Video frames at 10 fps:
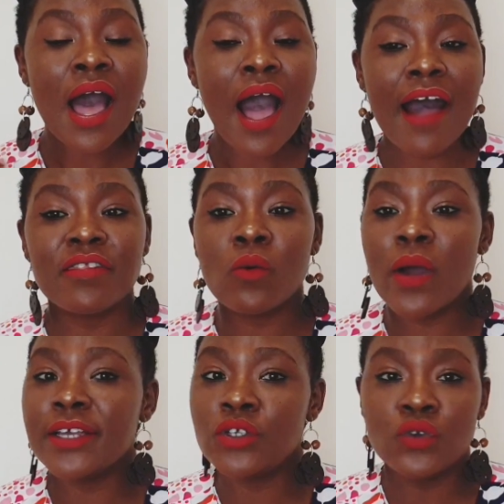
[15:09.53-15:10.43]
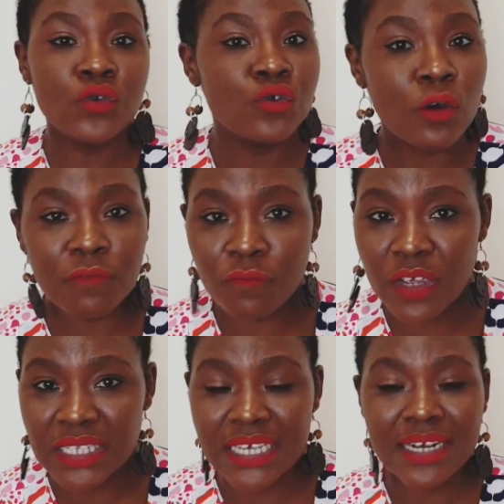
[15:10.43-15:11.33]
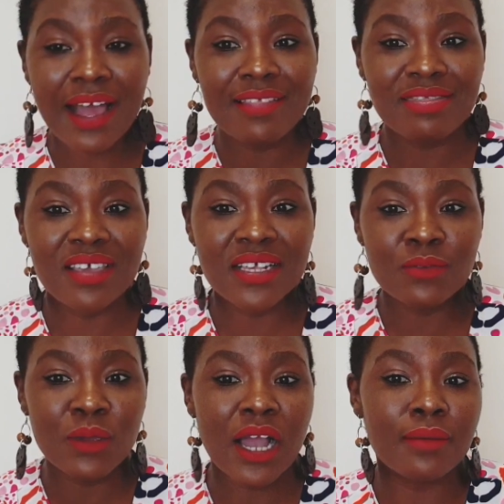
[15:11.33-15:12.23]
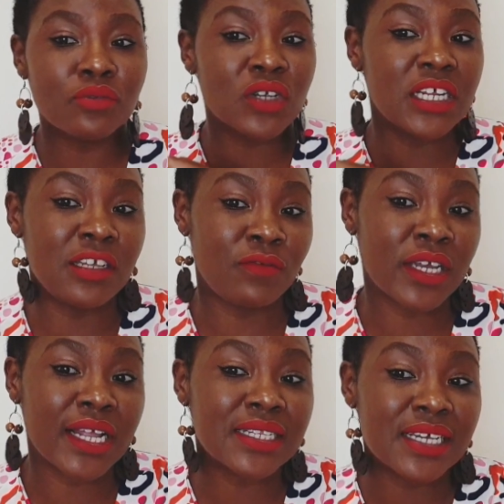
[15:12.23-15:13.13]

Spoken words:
Otherwise you do not fit in, and this becomes really difficult,